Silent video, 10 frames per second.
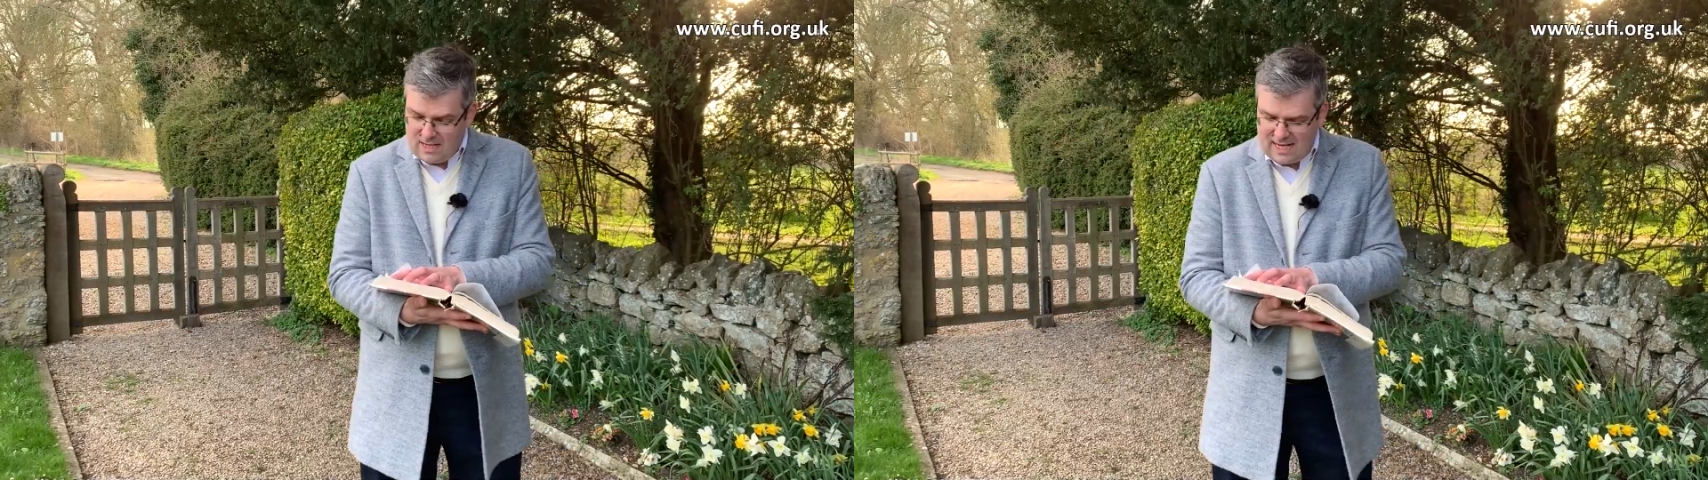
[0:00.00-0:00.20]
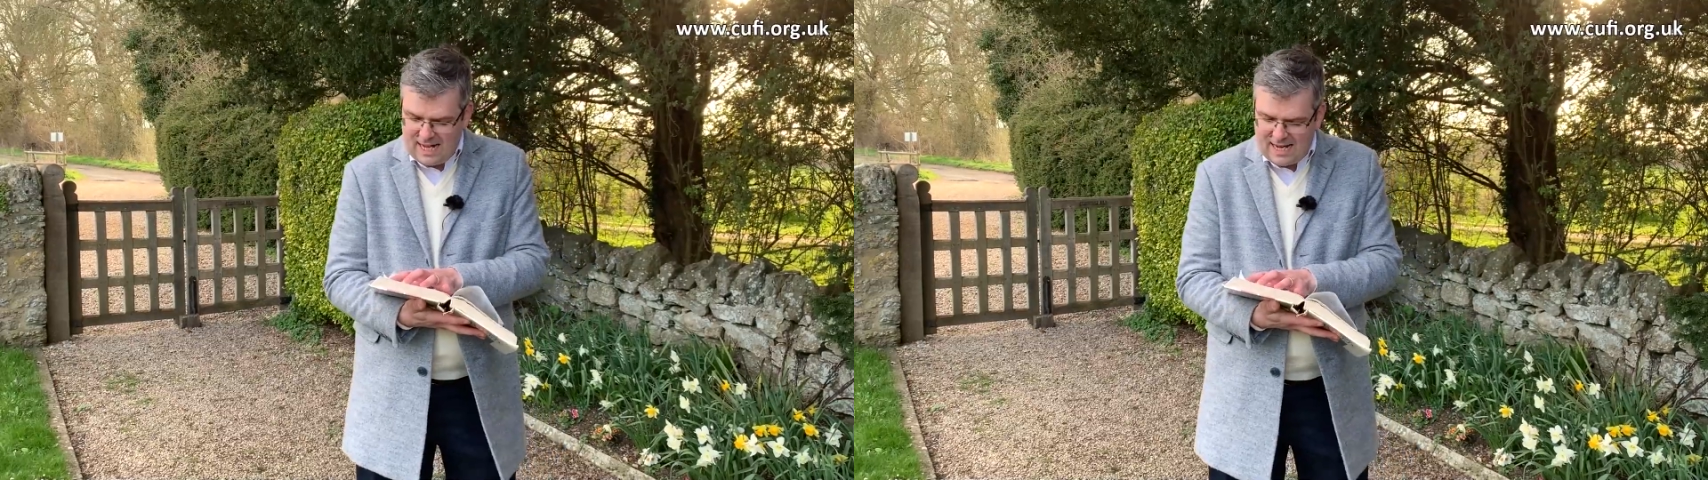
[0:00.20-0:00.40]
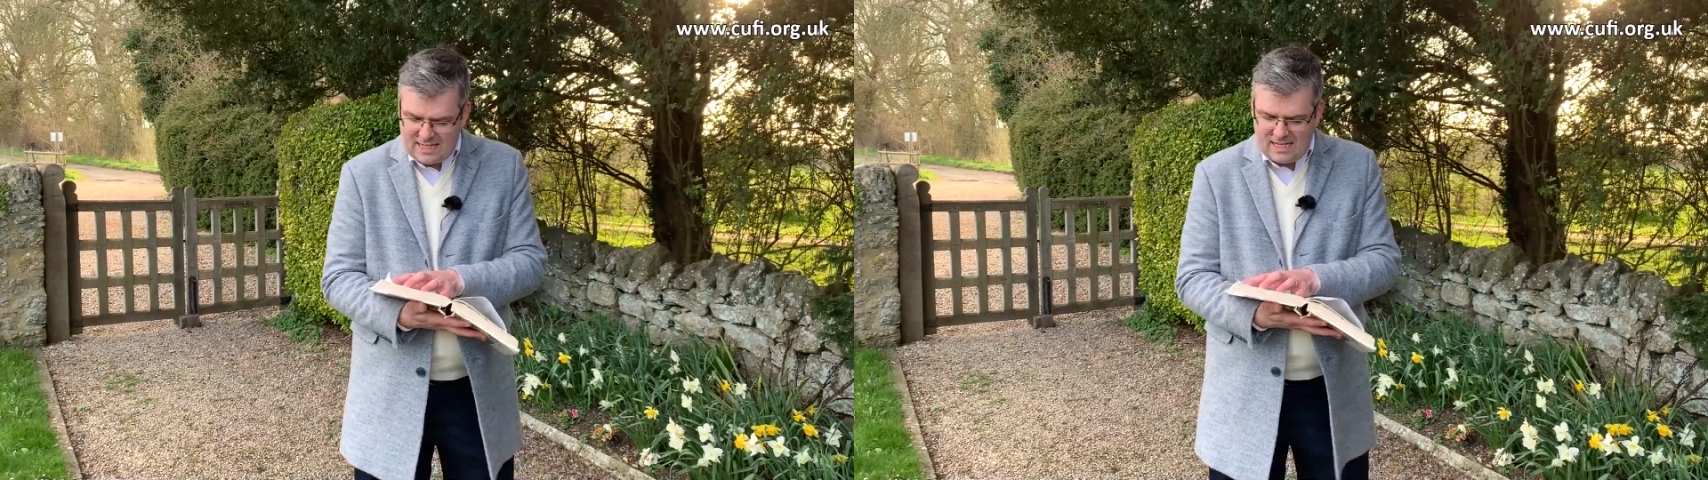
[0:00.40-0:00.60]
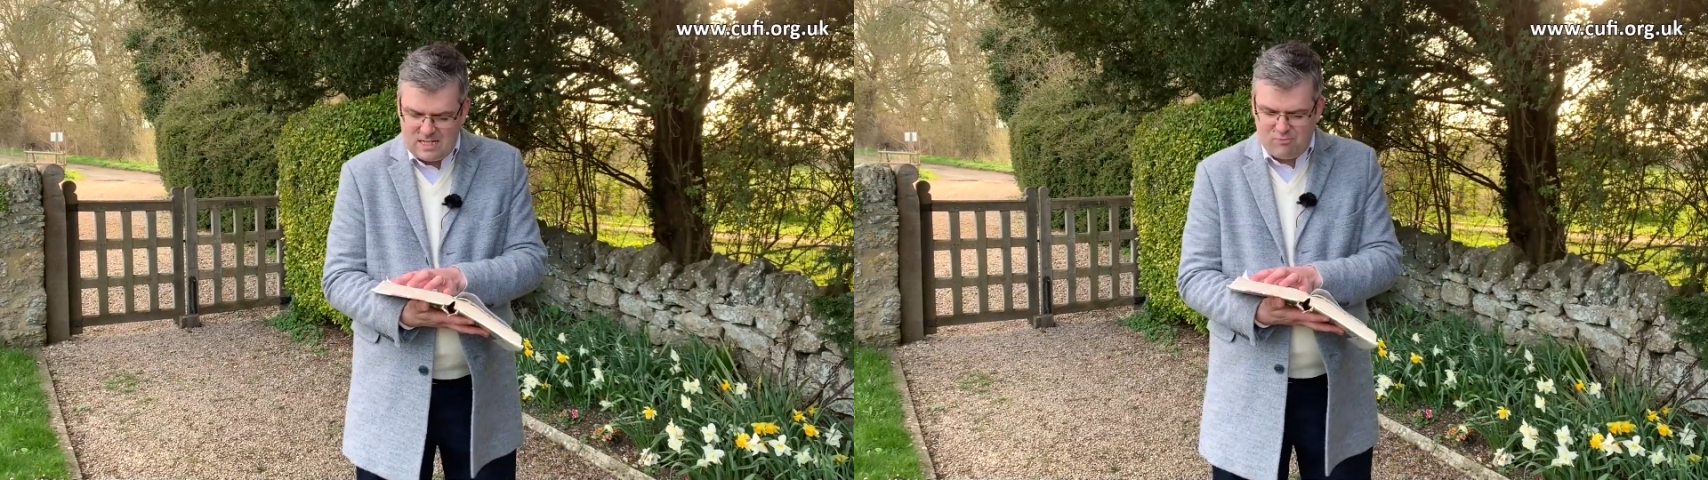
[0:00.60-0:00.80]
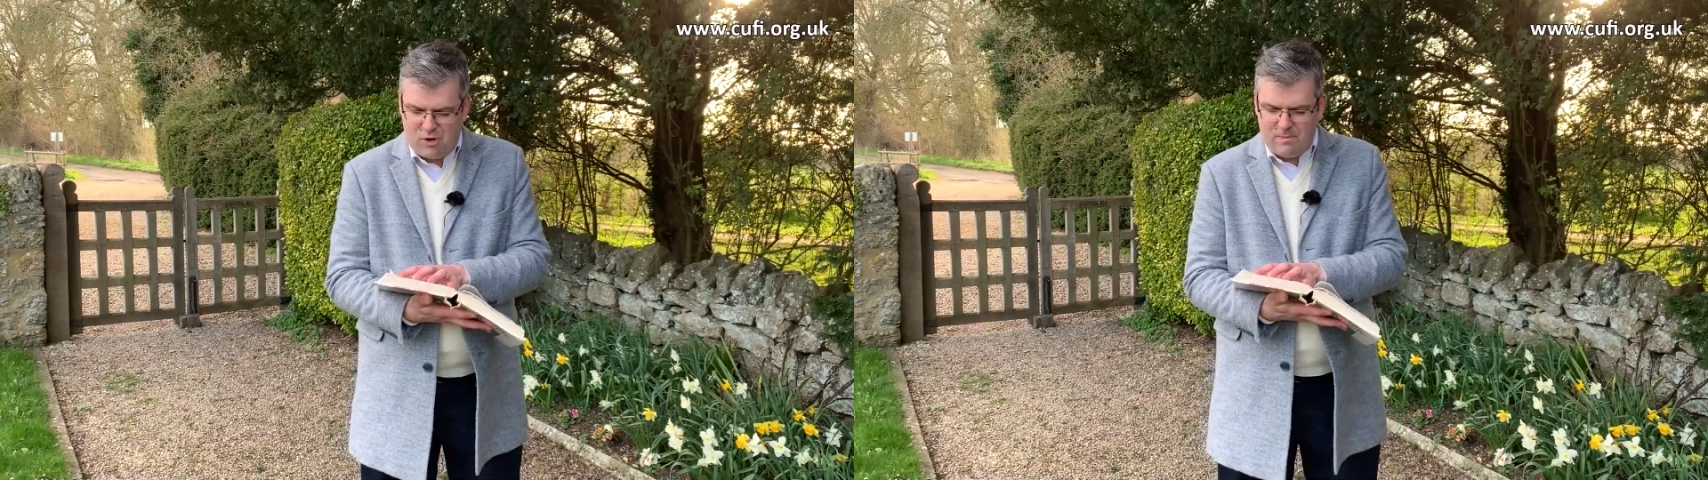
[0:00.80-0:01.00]
neglected
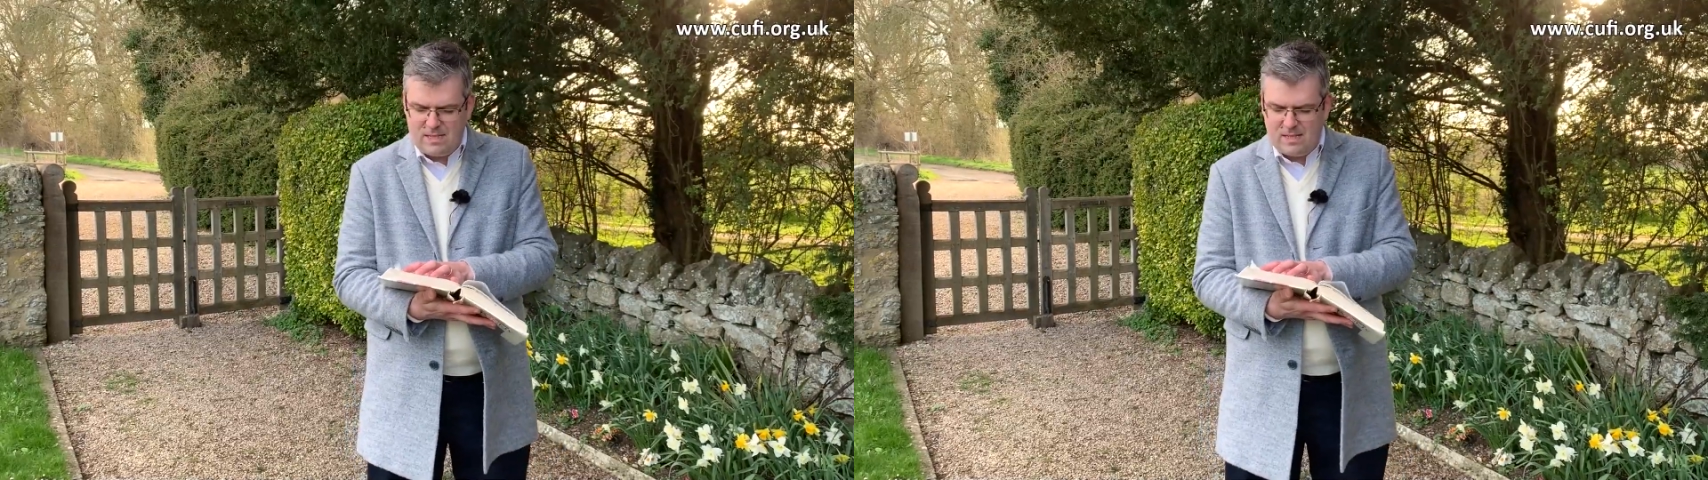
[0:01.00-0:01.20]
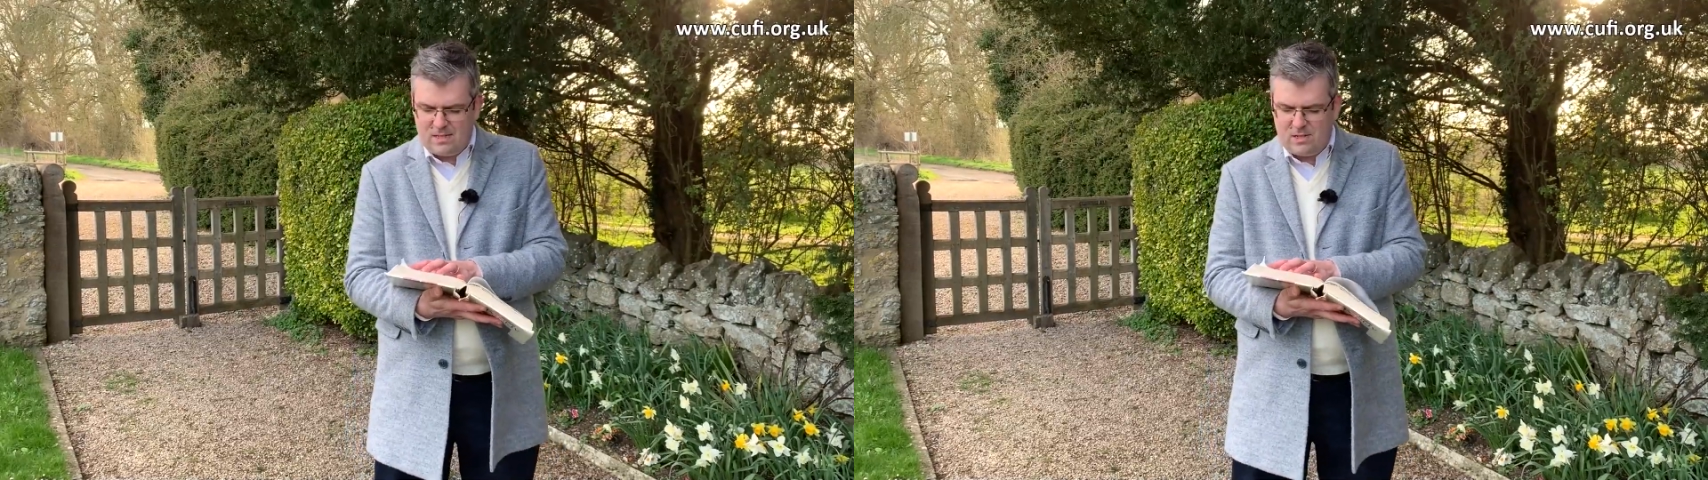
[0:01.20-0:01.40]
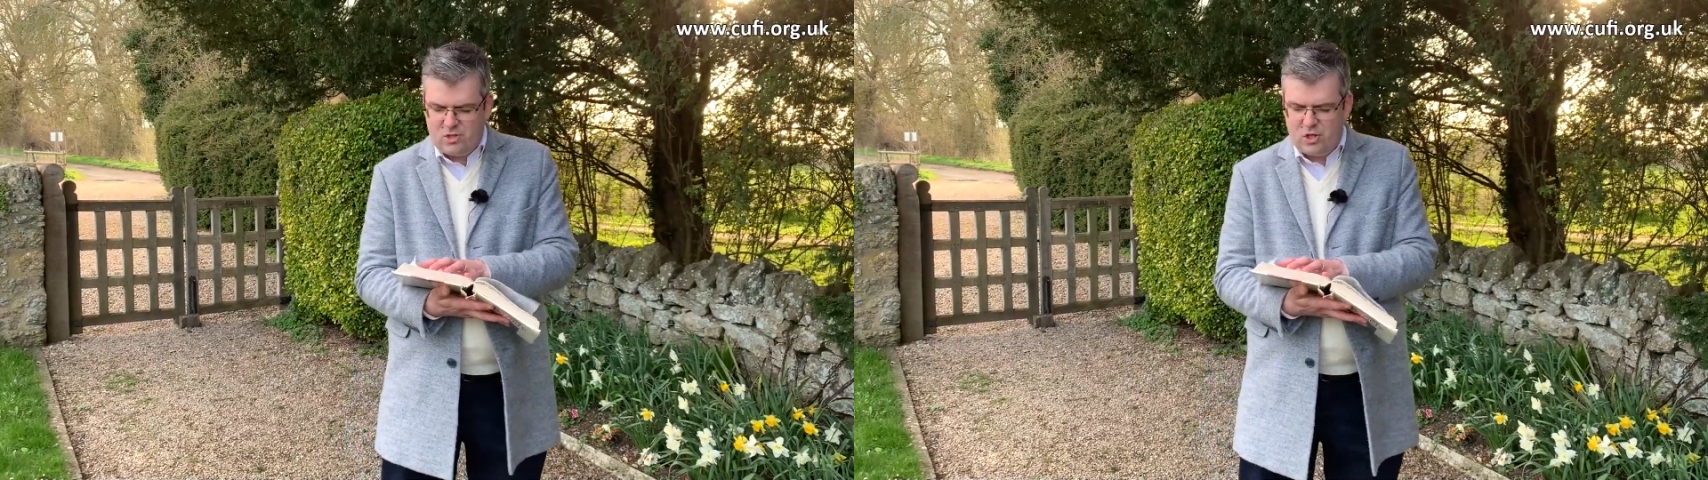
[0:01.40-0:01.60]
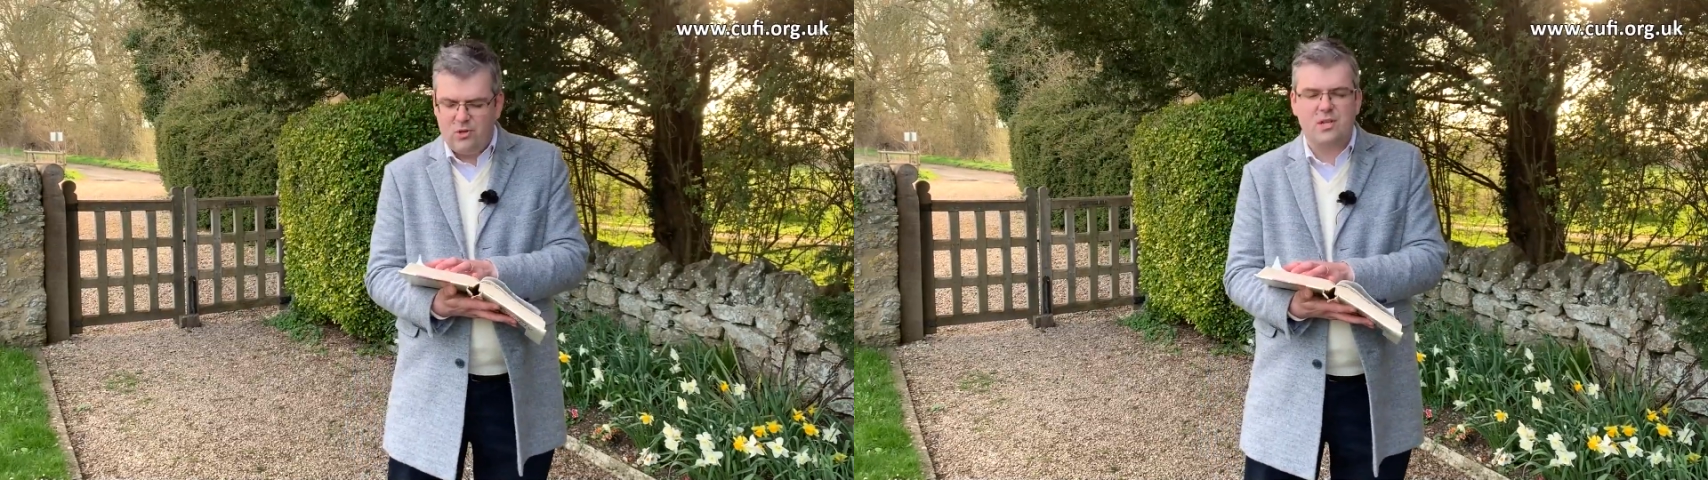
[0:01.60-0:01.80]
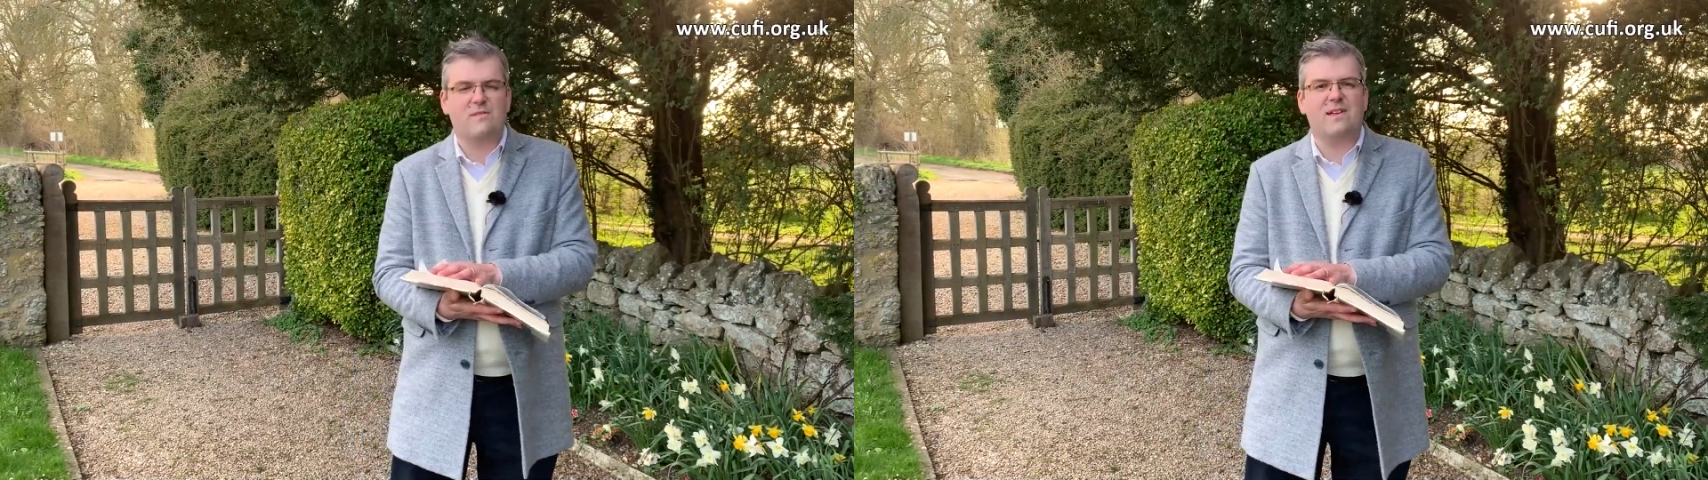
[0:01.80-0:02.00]
his promises to
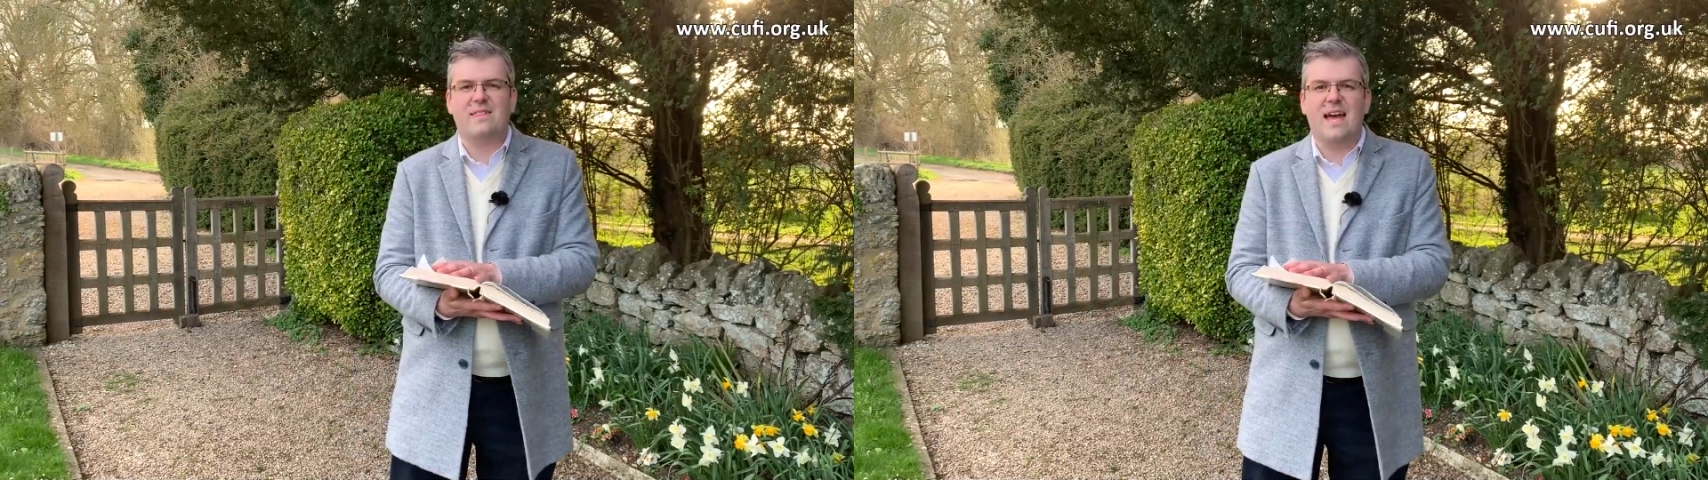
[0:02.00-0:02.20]
Judah and